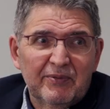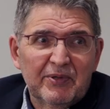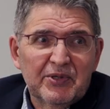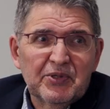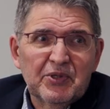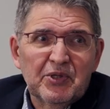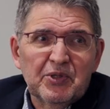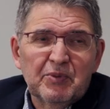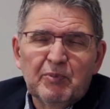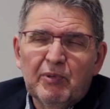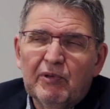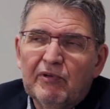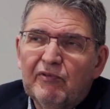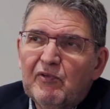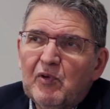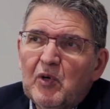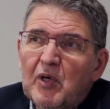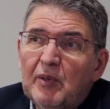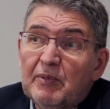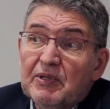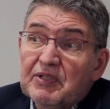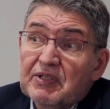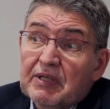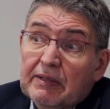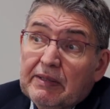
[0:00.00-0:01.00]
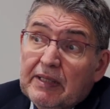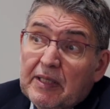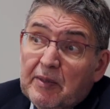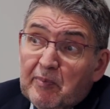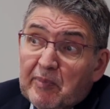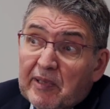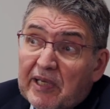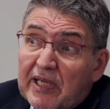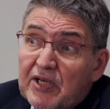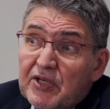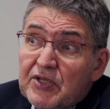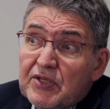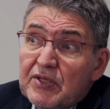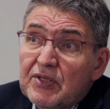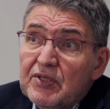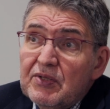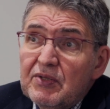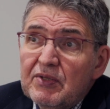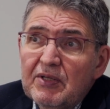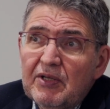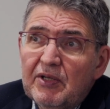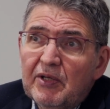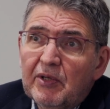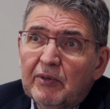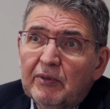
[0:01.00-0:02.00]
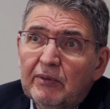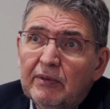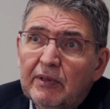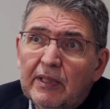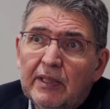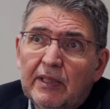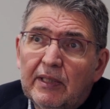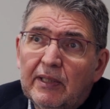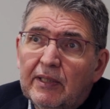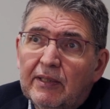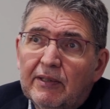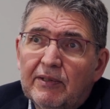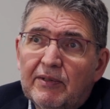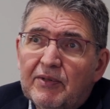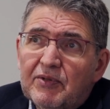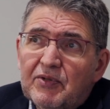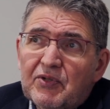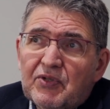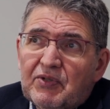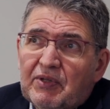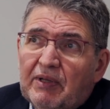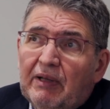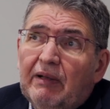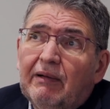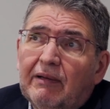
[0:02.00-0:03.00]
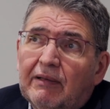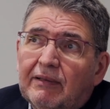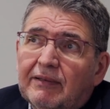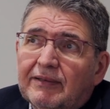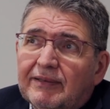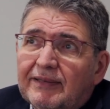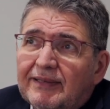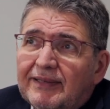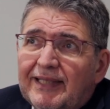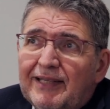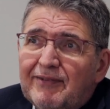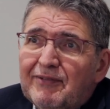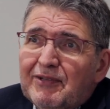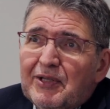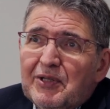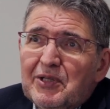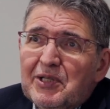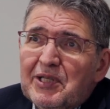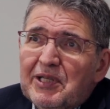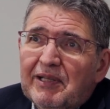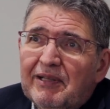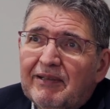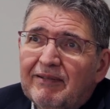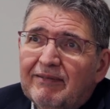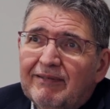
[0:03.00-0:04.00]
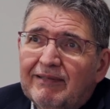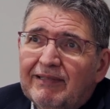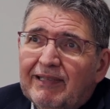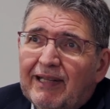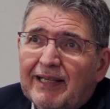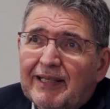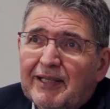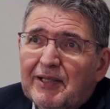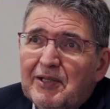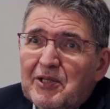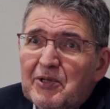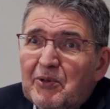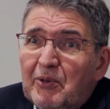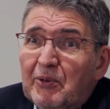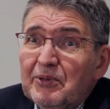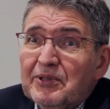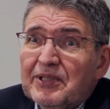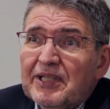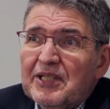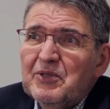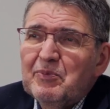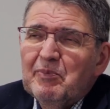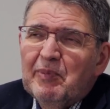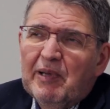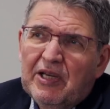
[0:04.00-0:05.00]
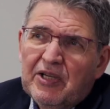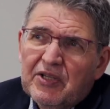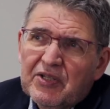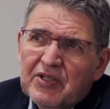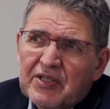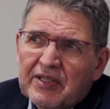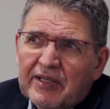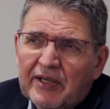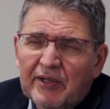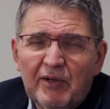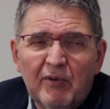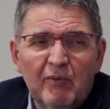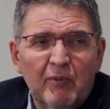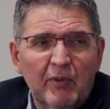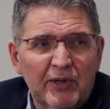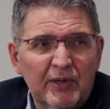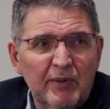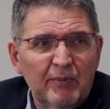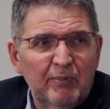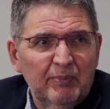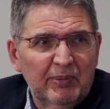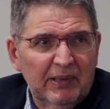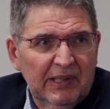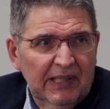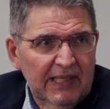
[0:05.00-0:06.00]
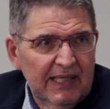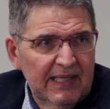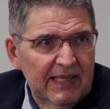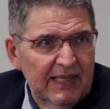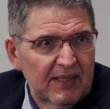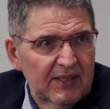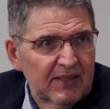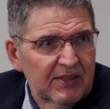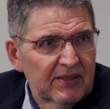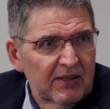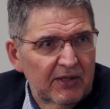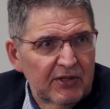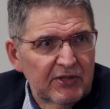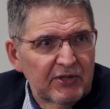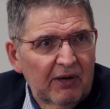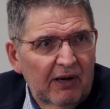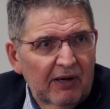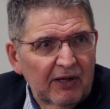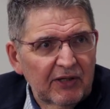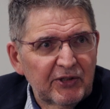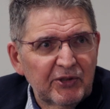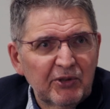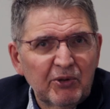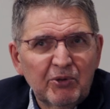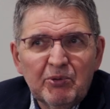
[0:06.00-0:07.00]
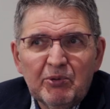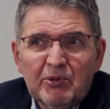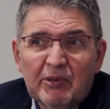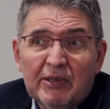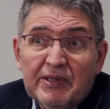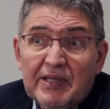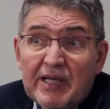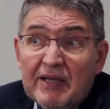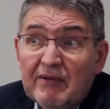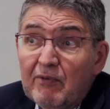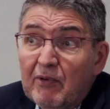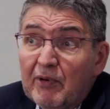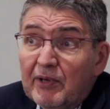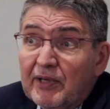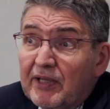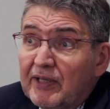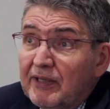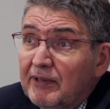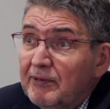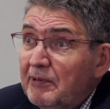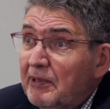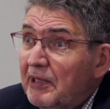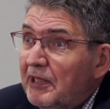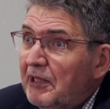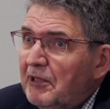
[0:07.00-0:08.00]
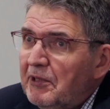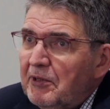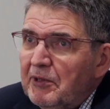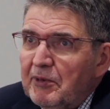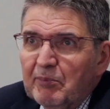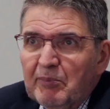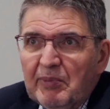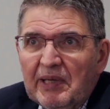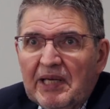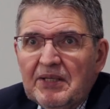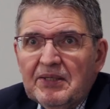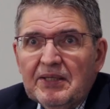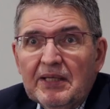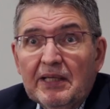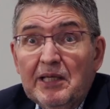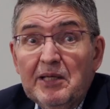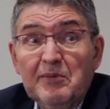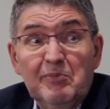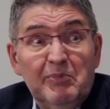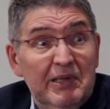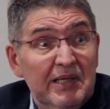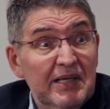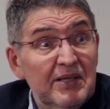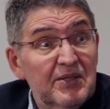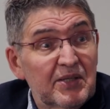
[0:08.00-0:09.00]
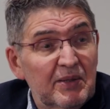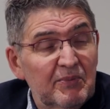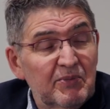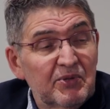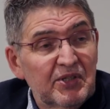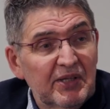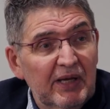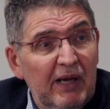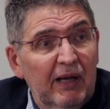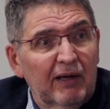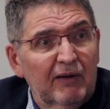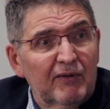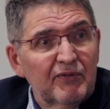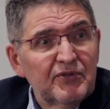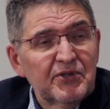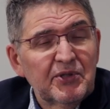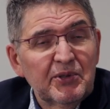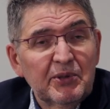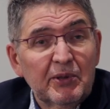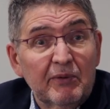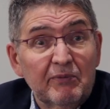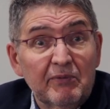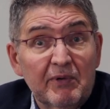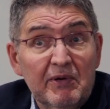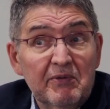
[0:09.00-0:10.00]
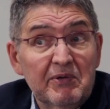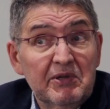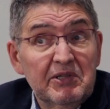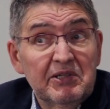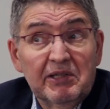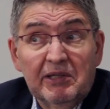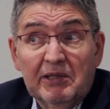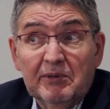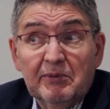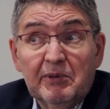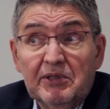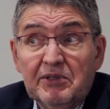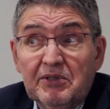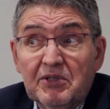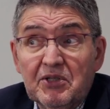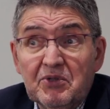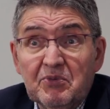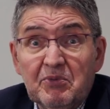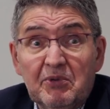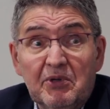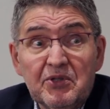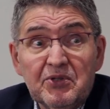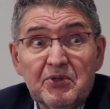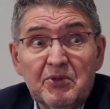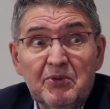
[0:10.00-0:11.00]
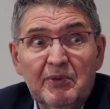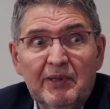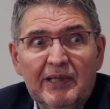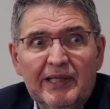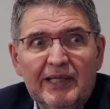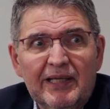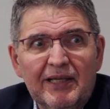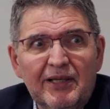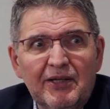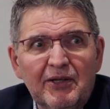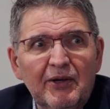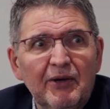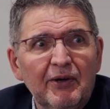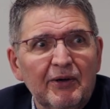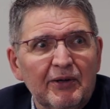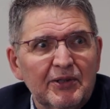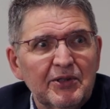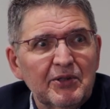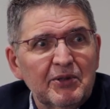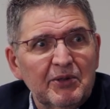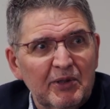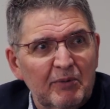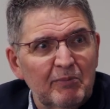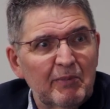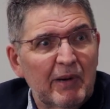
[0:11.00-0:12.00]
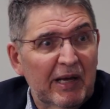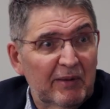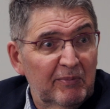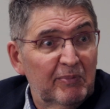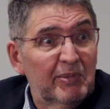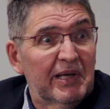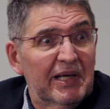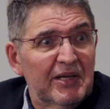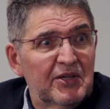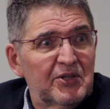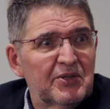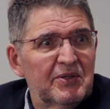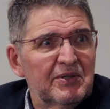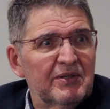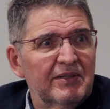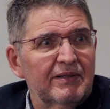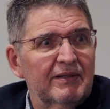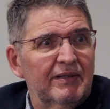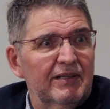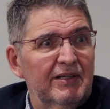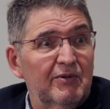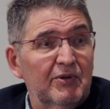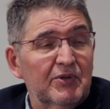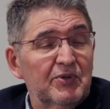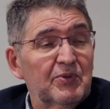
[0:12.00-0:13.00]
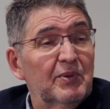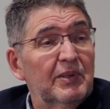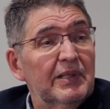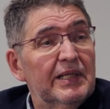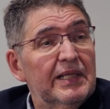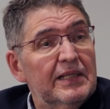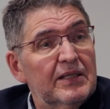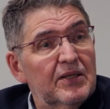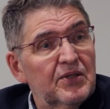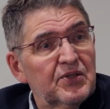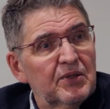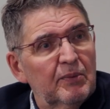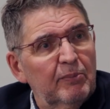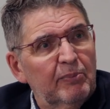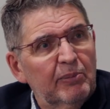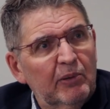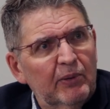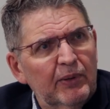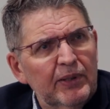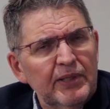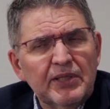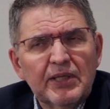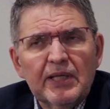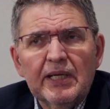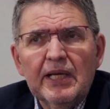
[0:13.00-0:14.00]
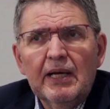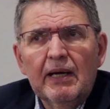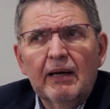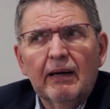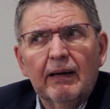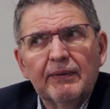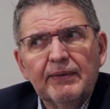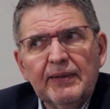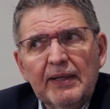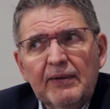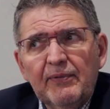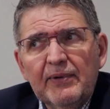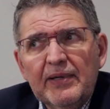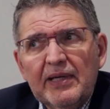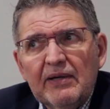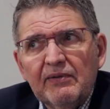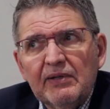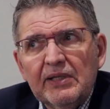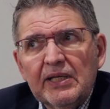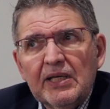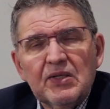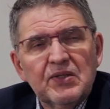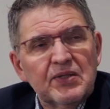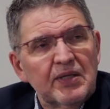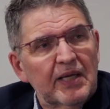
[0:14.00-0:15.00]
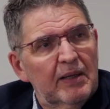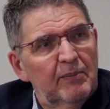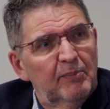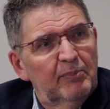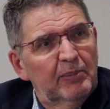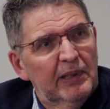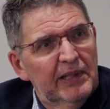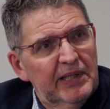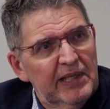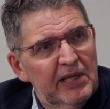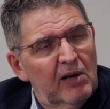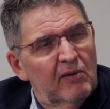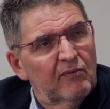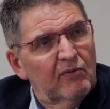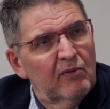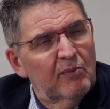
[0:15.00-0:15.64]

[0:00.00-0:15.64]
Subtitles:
with his performance. I think patients, still, even in the old days, patients kind of want to please the doctor, or they want to basically please themselves, and we would tell them, this wasn't really good. My patient, he was really disappointed. I think we have an example here of